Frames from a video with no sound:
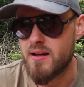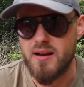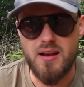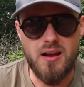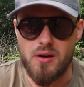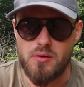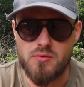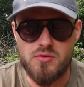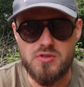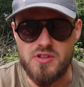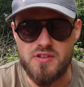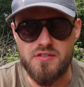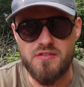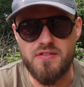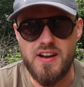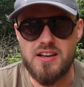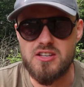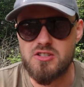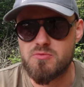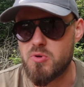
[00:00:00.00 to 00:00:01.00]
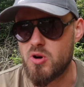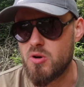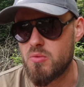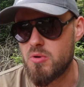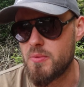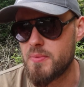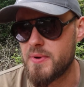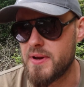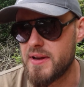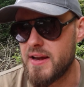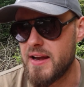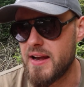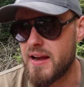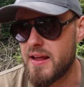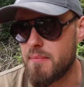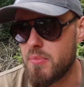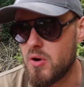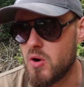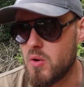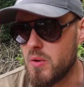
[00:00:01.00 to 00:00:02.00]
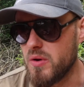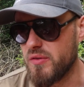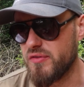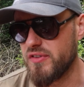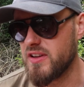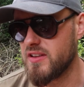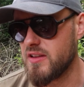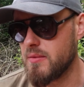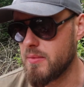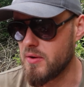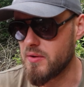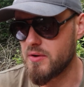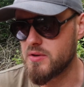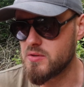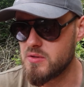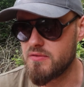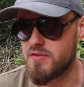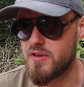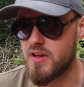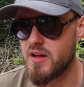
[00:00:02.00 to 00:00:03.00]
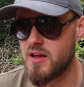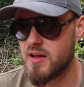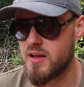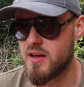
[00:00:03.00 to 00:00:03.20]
loads of the flat spot, probably nearly a bottle of it, to be honest with you.